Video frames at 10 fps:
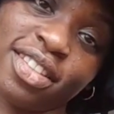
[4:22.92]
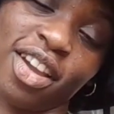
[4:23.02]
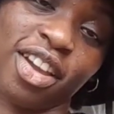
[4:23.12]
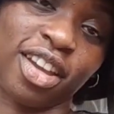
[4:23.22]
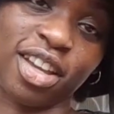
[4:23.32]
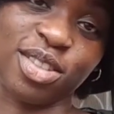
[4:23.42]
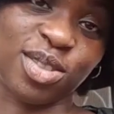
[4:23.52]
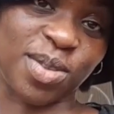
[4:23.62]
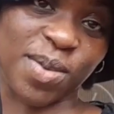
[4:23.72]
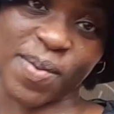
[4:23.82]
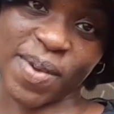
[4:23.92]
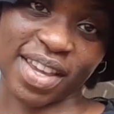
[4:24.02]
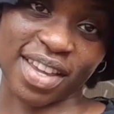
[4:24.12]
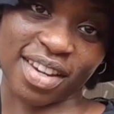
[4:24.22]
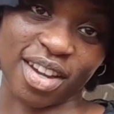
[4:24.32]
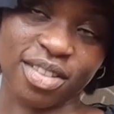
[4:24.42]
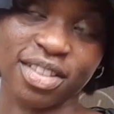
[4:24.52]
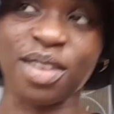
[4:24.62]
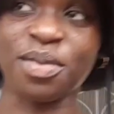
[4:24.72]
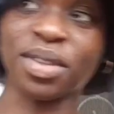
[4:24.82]
how you guys doing how's
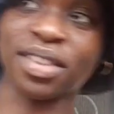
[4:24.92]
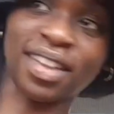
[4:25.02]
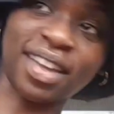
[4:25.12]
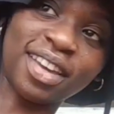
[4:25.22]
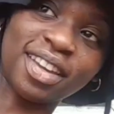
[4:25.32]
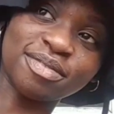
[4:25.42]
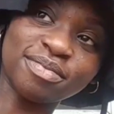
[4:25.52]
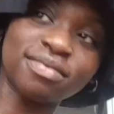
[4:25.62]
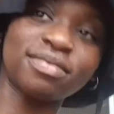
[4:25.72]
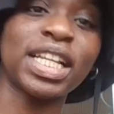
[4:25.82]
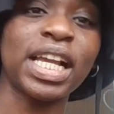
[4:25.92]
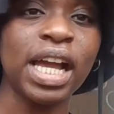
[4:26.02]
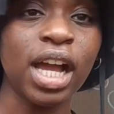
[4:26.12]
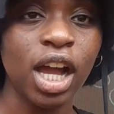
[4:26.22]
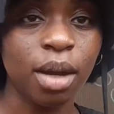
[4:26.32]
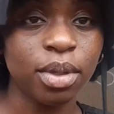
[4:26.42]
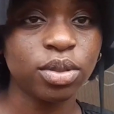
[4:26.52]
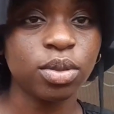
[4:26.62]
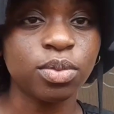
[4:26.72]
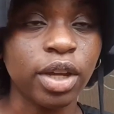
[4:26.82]
everything i'm at
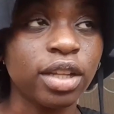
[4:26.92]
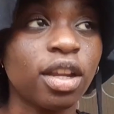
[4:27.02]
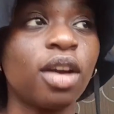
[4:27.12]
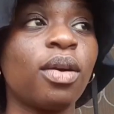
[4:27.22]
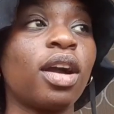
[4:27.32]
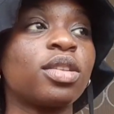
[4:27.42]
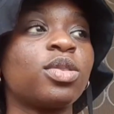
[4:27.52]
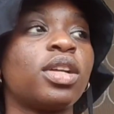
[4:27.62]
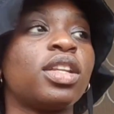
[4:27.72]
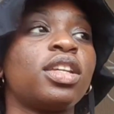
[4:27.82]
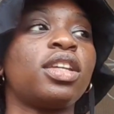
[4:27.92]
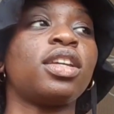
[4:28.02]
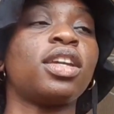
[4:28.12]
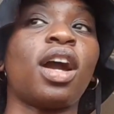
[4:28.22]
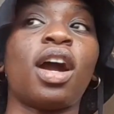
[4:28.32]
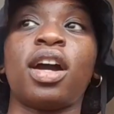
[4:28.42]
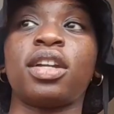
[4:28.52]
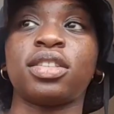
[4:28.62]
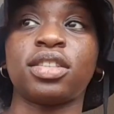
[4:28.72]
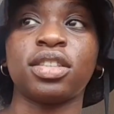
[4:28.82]
home right now actually
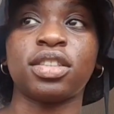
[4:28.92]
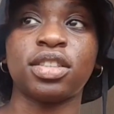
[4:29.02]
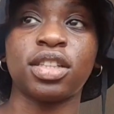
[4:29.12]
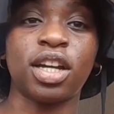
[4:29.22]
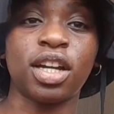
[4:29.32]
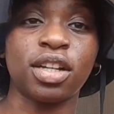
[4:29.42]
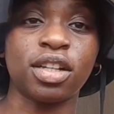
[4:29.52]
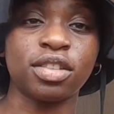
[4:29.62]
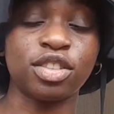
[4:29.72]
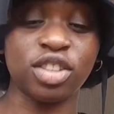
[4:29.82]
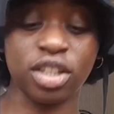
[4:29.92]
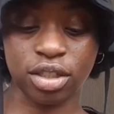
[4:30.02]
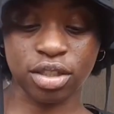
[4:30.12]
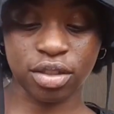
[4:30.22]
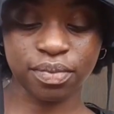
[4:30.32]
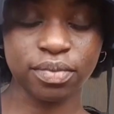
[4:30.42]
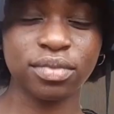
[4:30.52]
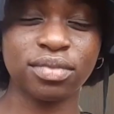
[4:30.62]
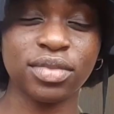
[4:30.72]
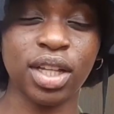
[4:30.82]
and uh today's
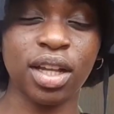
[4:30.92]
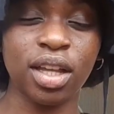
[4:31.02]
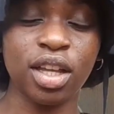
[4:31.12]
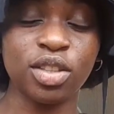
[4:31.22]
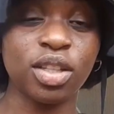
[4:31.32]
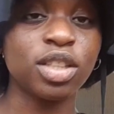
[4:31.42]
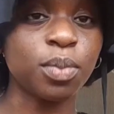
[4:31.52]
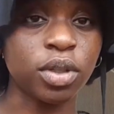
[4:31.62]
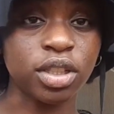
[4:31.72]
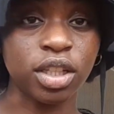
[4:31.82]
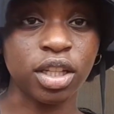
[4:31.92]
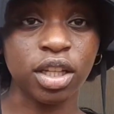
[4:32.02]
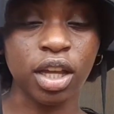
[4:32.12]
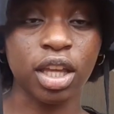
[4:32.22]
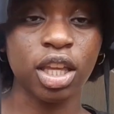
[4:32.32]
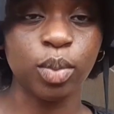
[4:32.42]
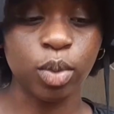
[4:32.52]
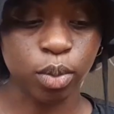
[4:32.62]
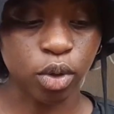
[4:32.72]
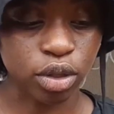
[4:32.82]
today's monday i came
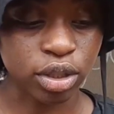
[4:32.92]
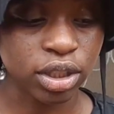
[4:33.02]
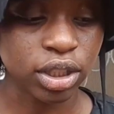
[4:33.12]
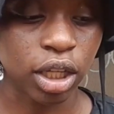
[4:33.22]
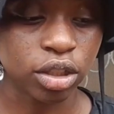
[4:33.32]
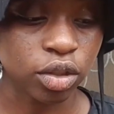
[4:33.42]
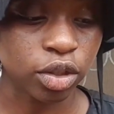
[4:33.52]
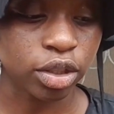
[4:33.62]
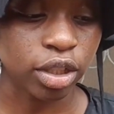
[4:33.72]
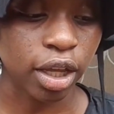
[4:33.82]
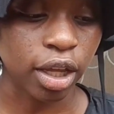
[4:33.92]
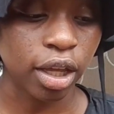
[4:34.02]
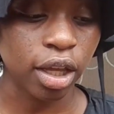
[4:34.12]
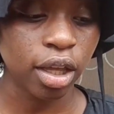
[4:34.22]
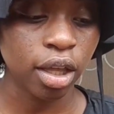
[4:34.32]
home on saturday